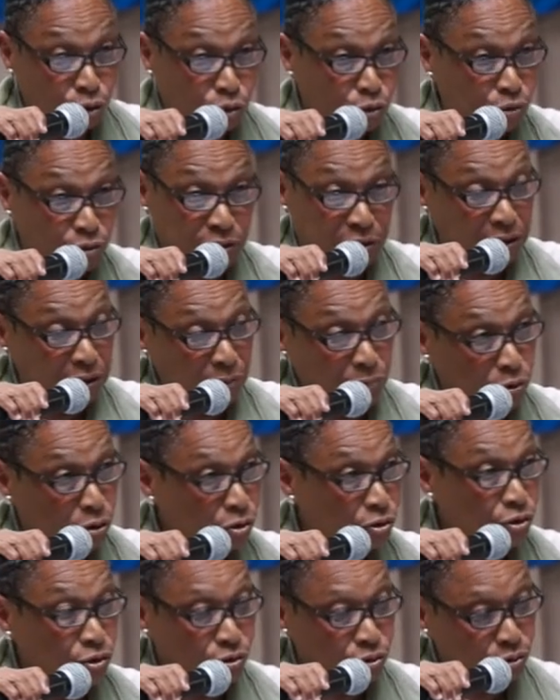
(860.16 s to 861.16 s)
to see him
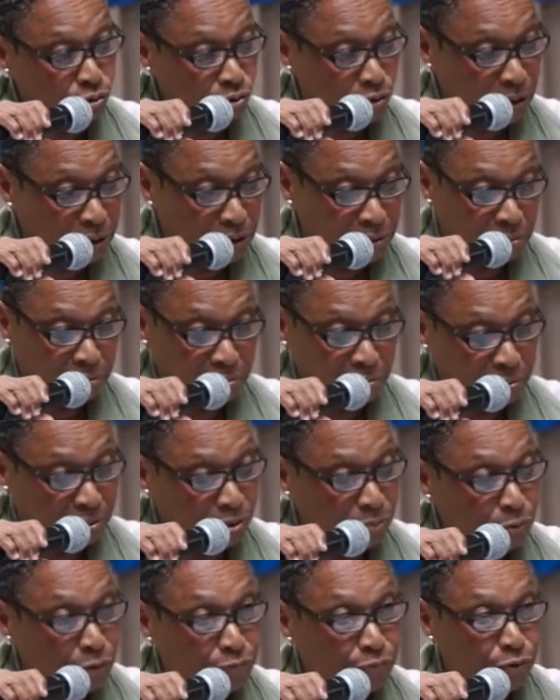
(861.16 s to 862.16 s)
also in
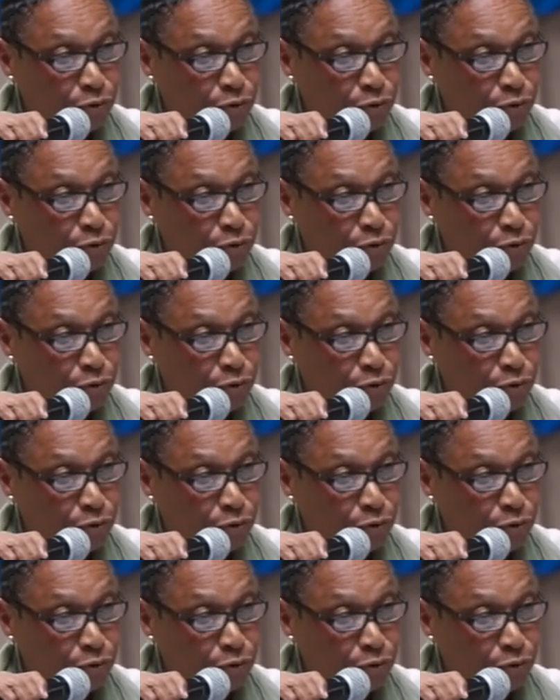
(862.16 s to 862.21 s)
some of